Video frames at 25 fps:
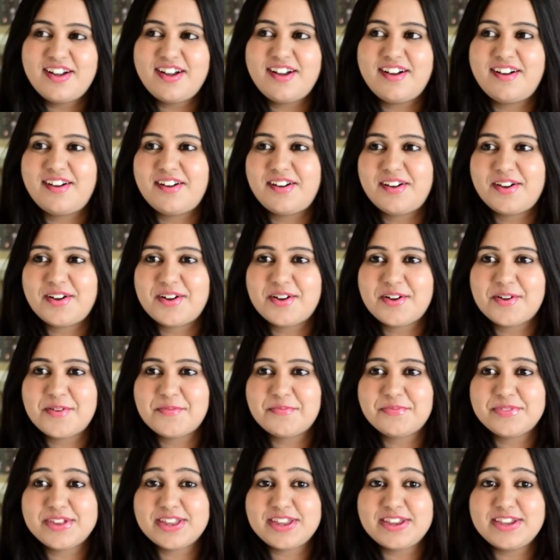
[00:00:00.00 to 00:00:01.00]

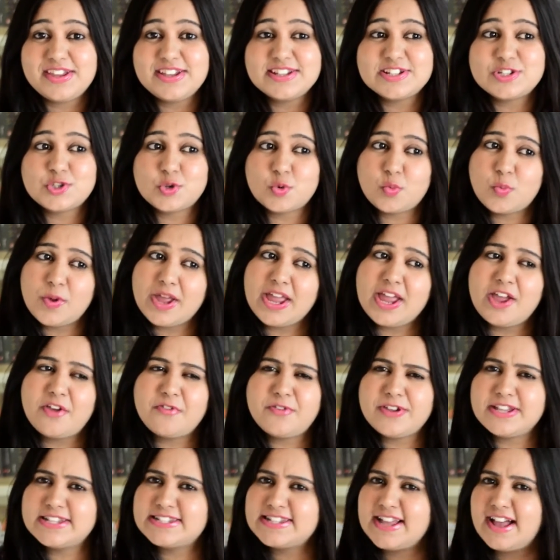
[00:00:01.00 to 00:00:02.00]
Um, he is
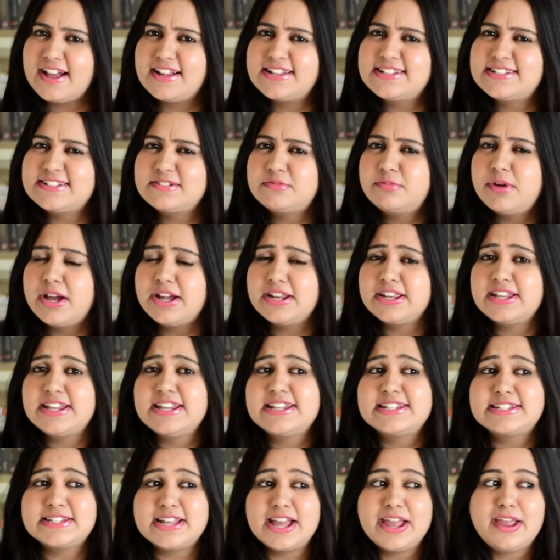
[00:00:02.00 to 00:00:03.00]
suave, he's handsome, and
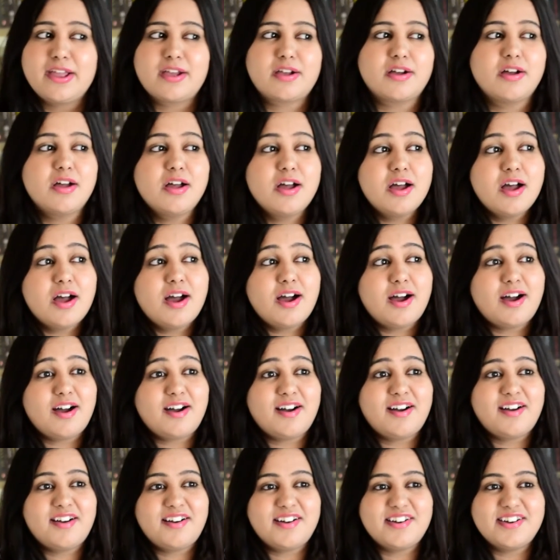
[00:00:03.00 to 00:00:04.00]
he's like
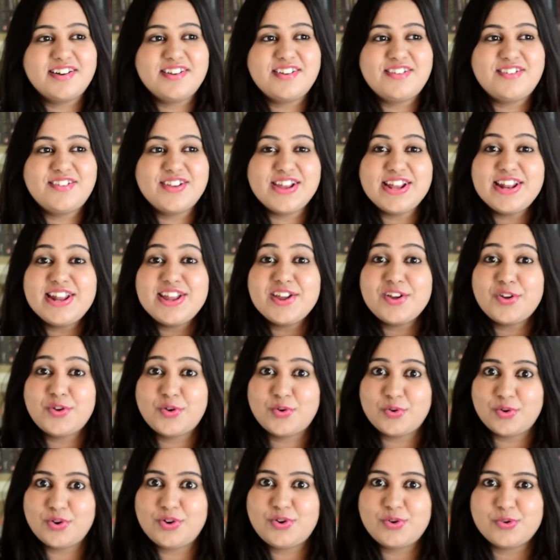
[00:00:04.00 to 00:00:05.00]
uh, really
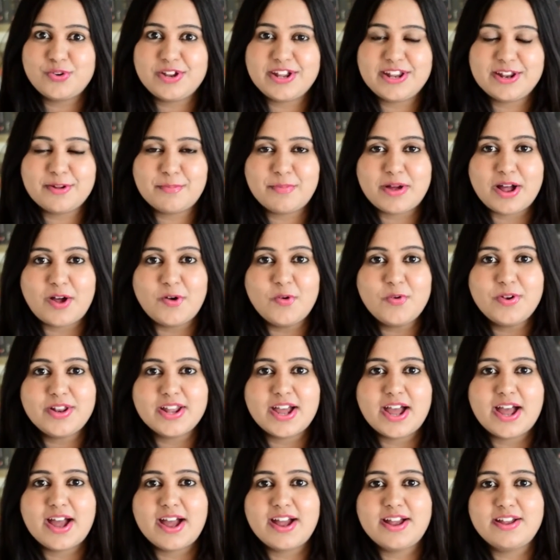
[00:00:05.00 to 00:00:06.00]
good to read about.
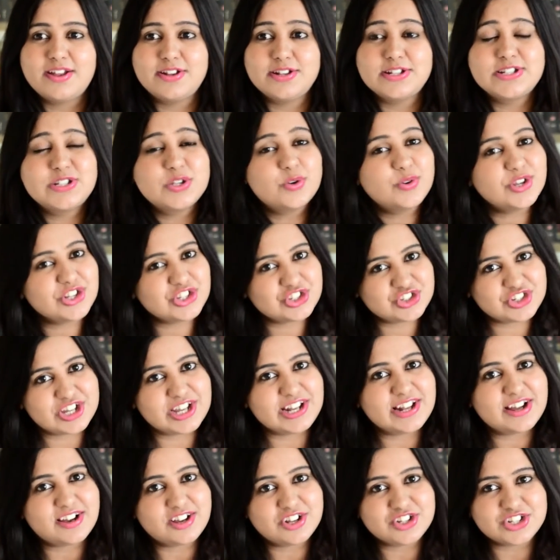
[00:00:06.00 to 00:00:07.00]
And so is
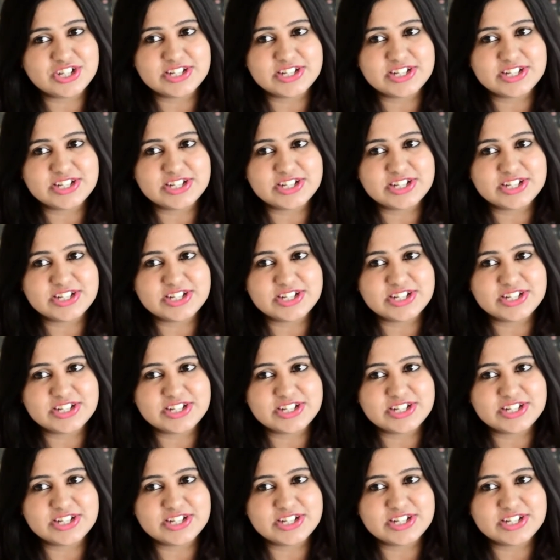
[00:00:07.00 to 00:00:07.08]
Sheila.